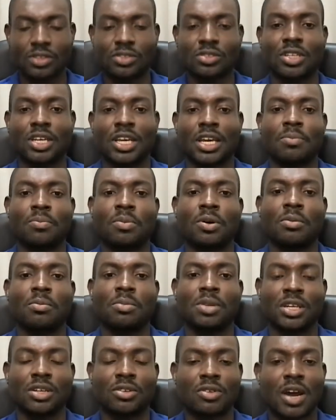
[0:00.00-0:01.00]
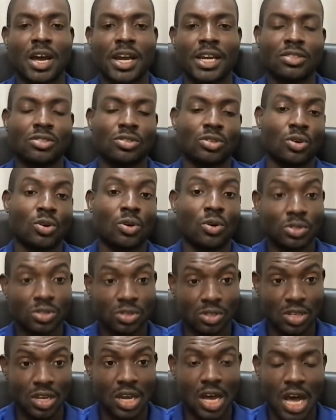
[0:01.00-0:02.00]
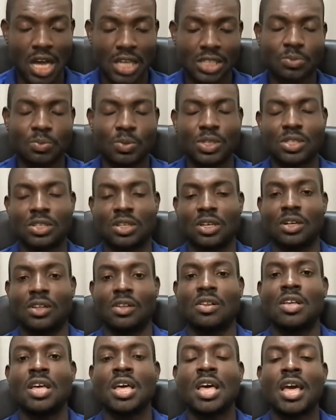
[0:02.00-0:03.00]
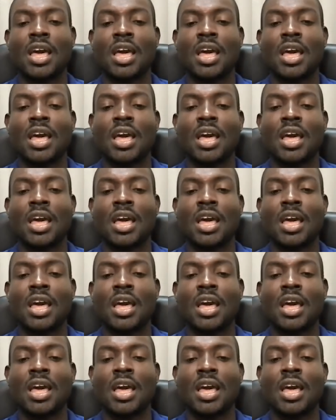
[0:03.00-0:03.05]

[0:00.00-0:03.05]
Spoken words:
to get public ride to go to the hospital.